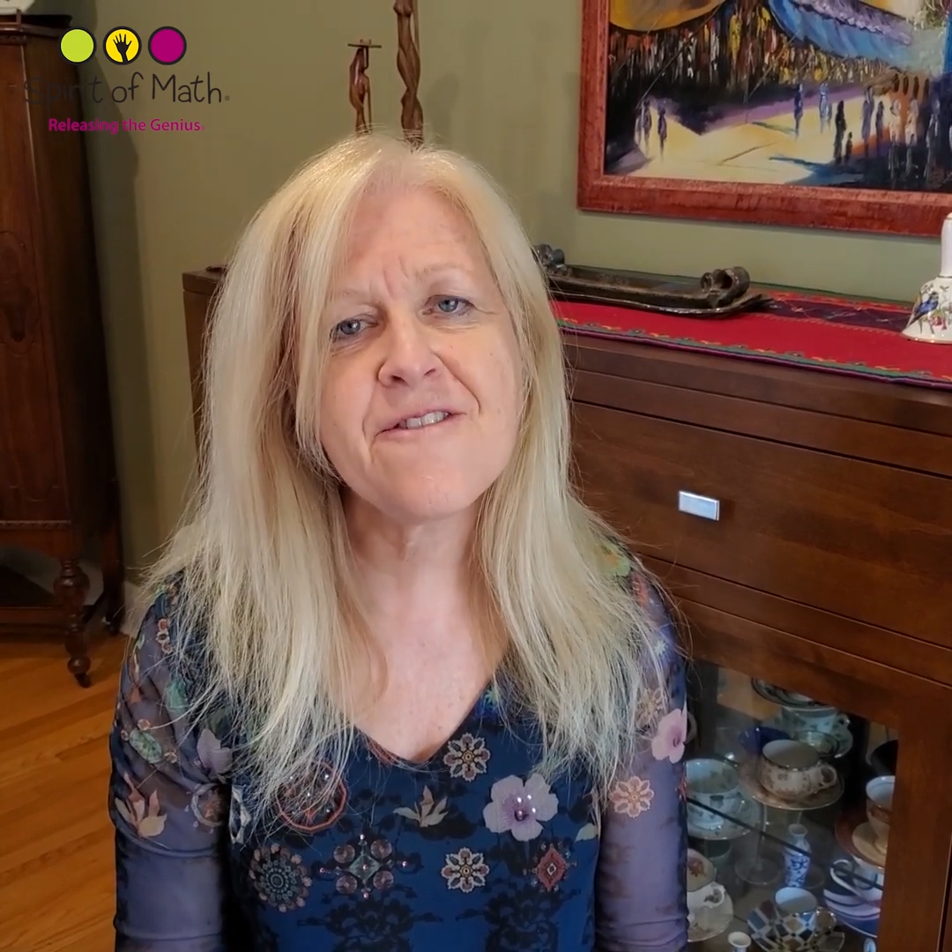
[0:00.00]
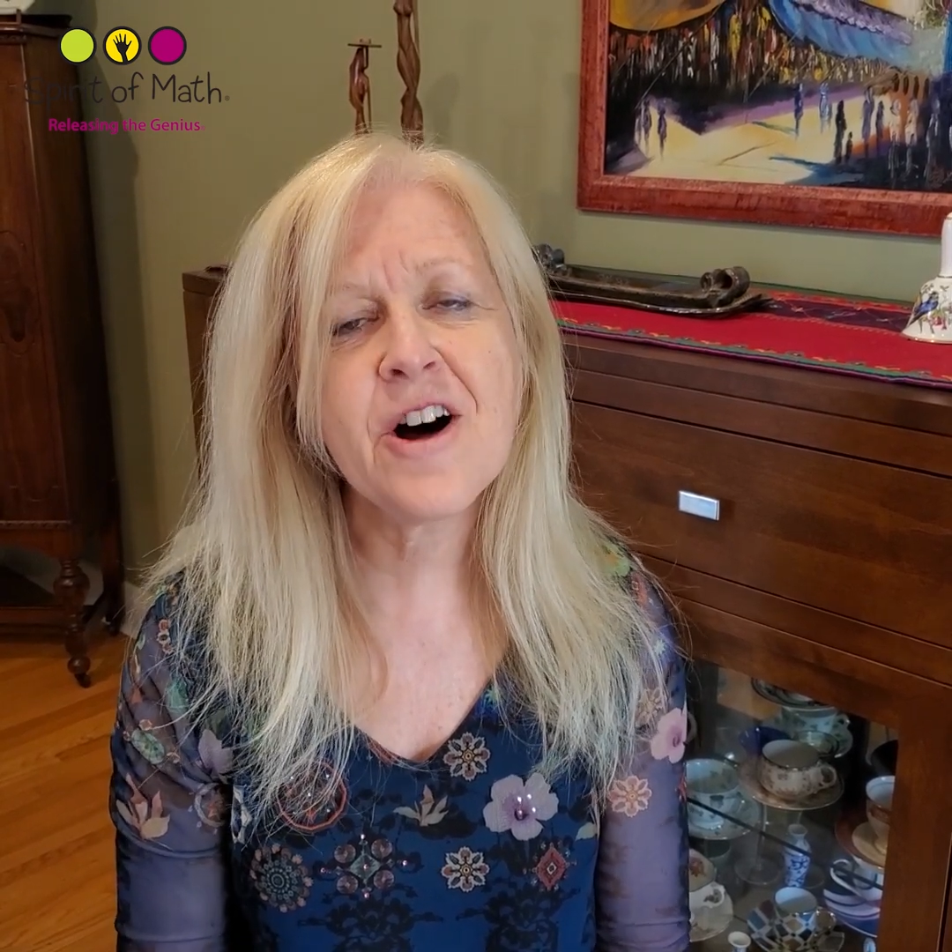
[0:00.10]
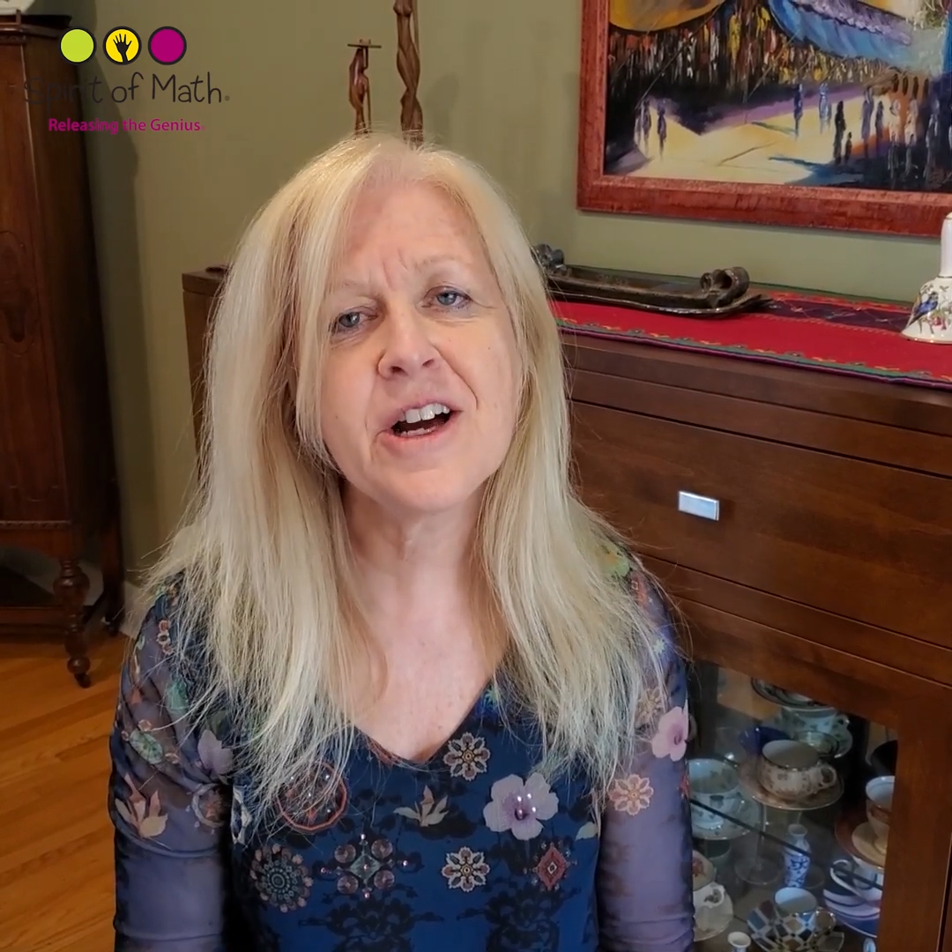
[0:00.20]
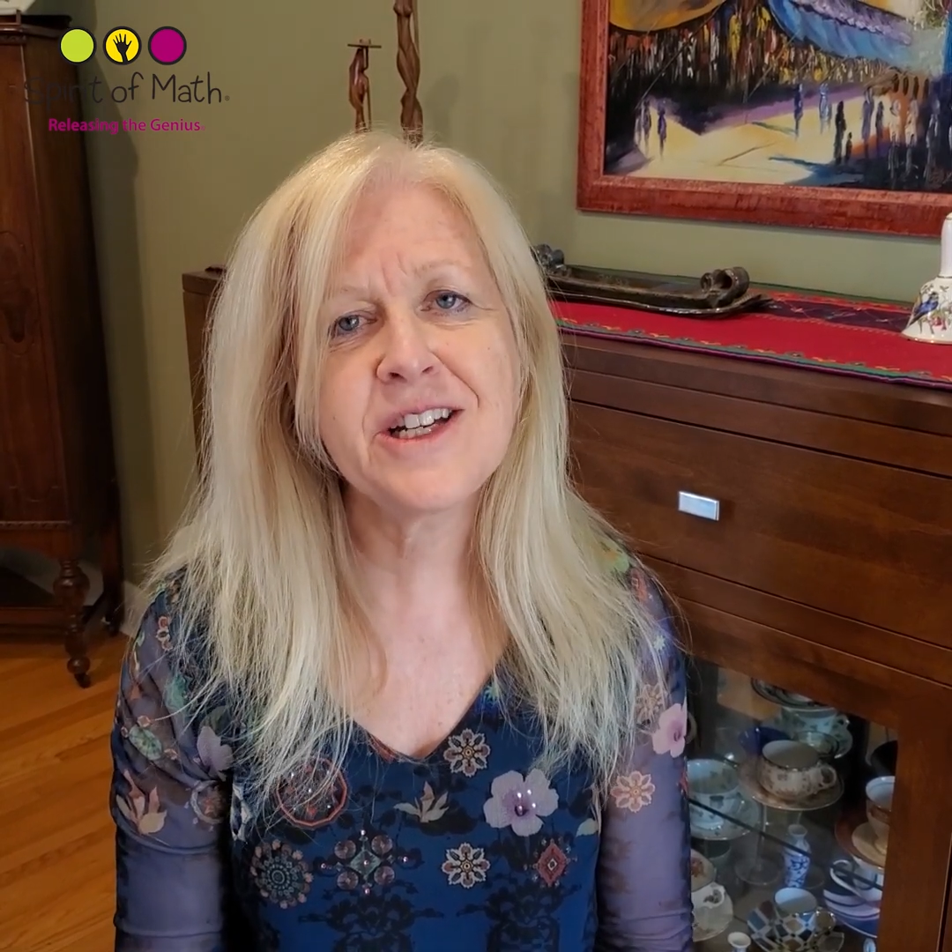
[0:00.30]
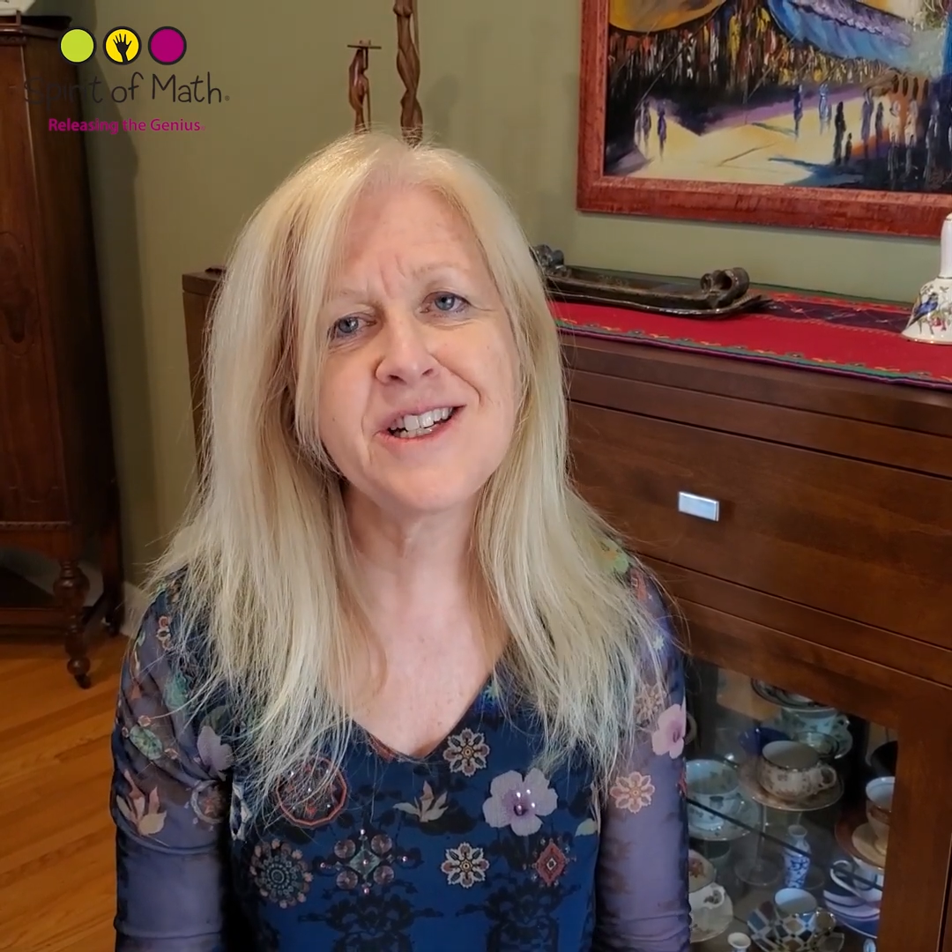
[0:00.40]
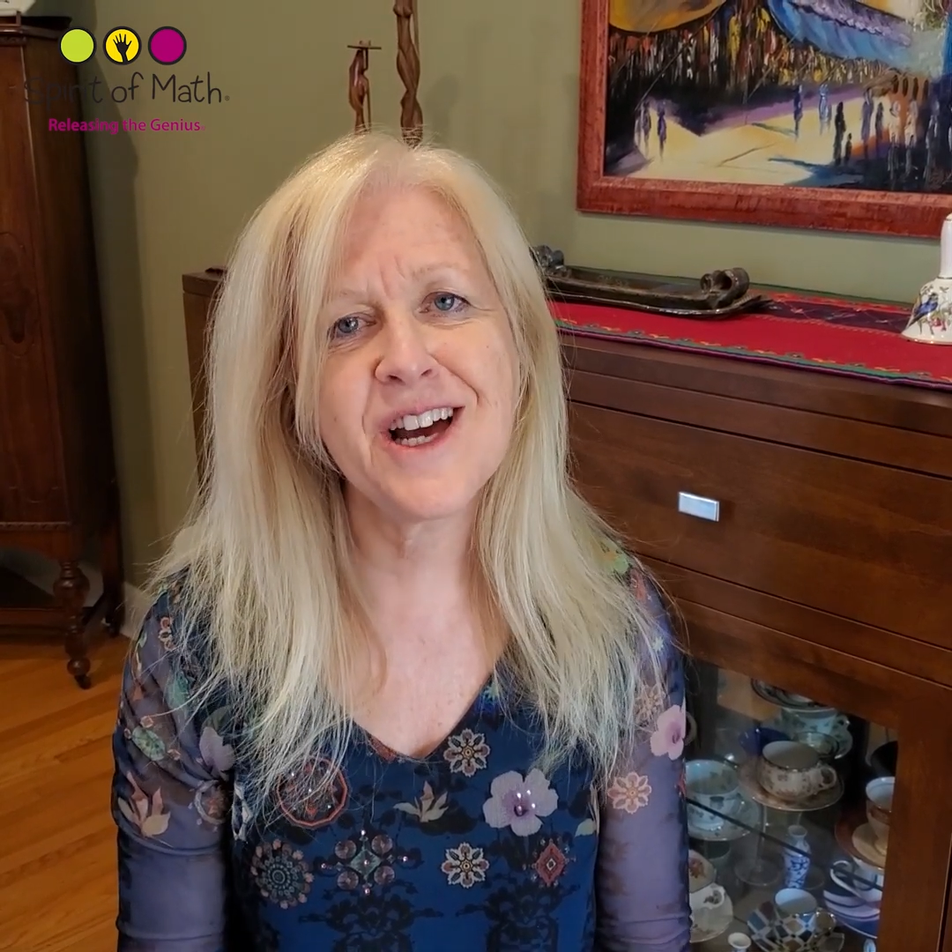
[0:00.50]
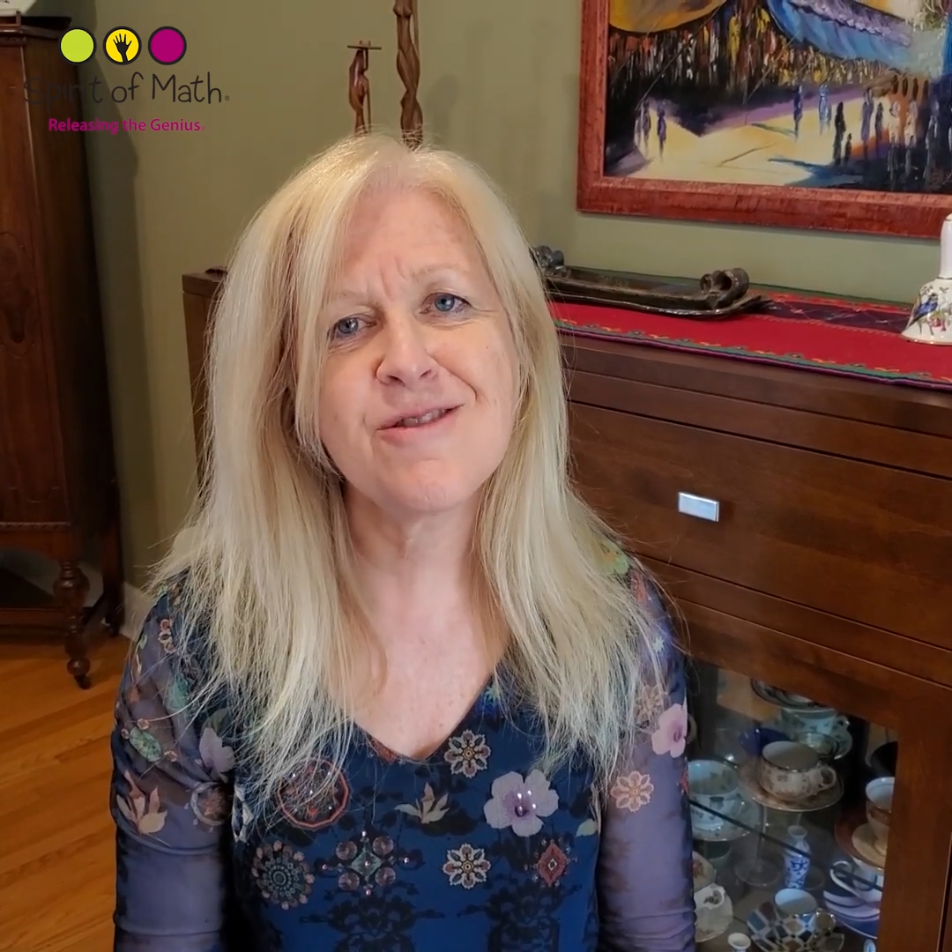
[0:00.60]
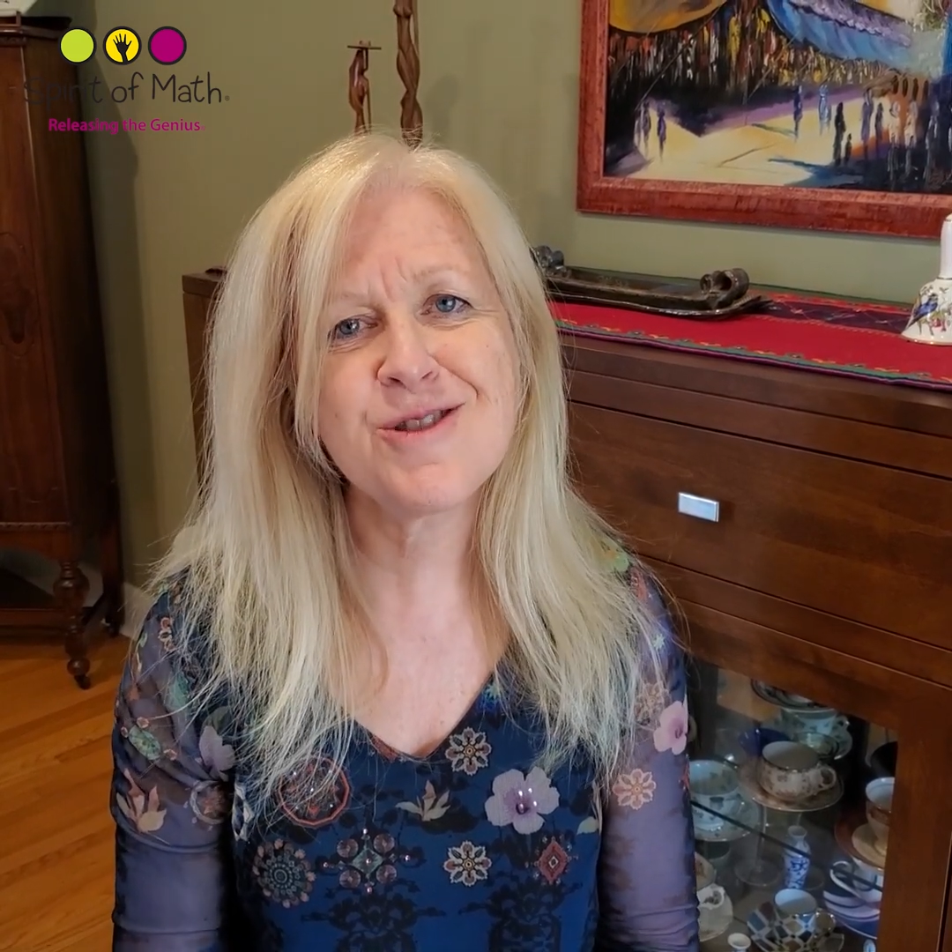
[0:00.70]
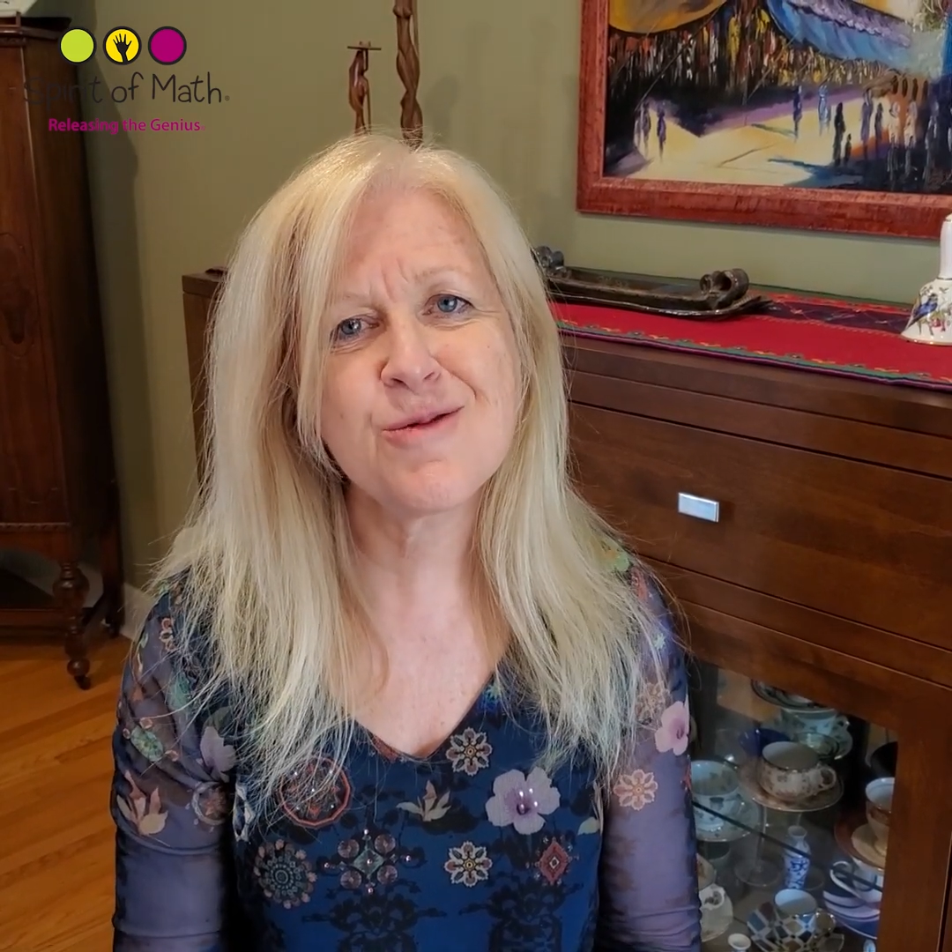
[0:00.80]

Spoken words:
find out